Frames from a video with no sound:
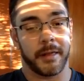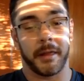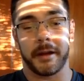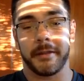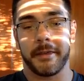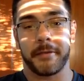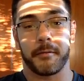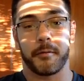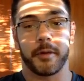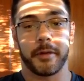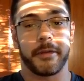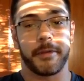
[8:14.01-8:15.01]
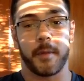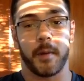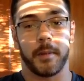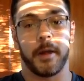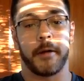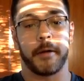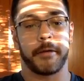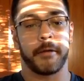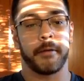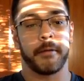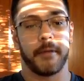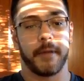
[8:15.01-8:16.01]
A lot of these are really small blogs, though,